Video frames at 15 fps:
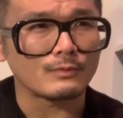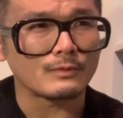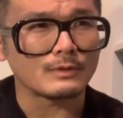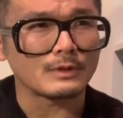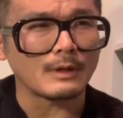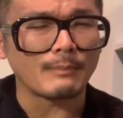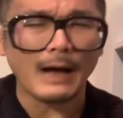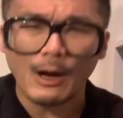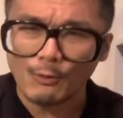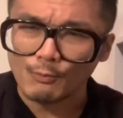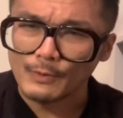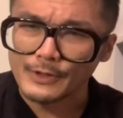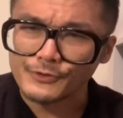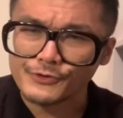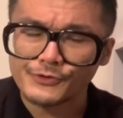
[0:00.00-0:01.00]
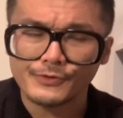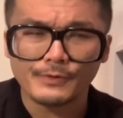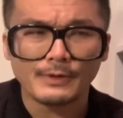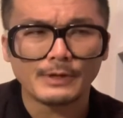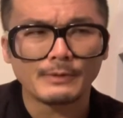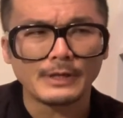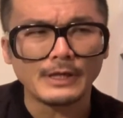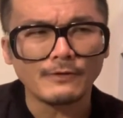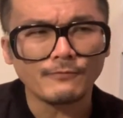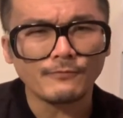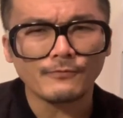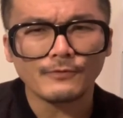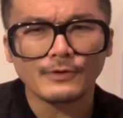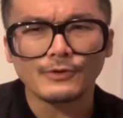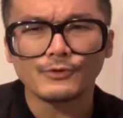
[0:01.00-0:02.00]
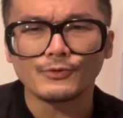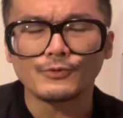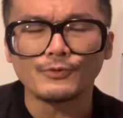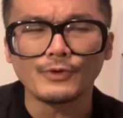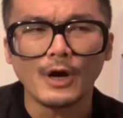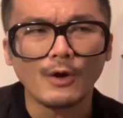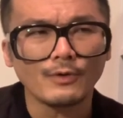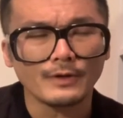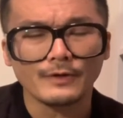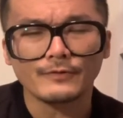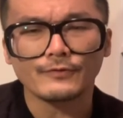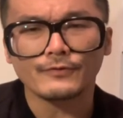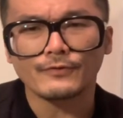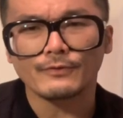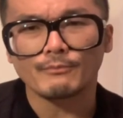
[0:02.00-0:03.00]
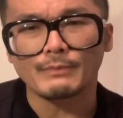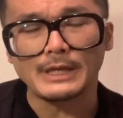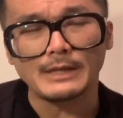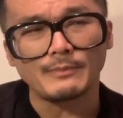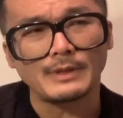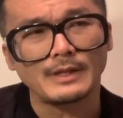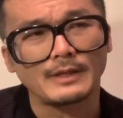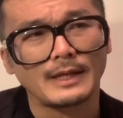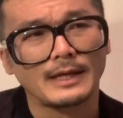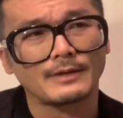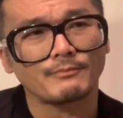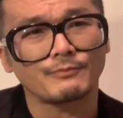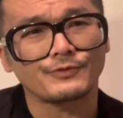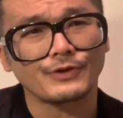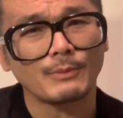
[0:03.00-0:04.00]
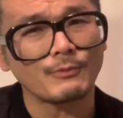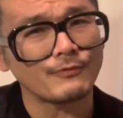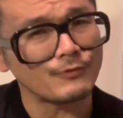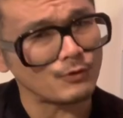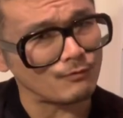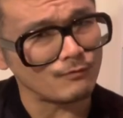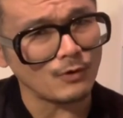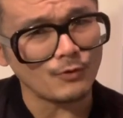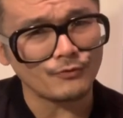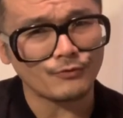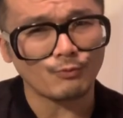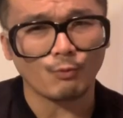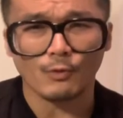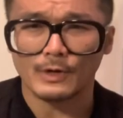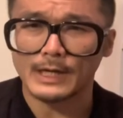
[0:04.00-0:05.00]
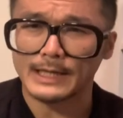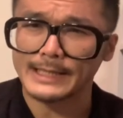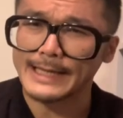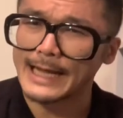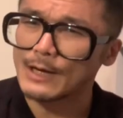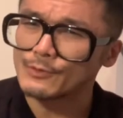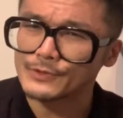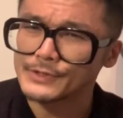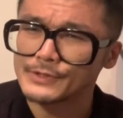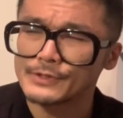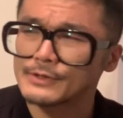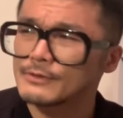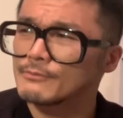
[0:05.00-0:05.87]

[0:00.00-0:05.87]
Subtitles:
About which, if you notice maybe that some of your votes were not counted,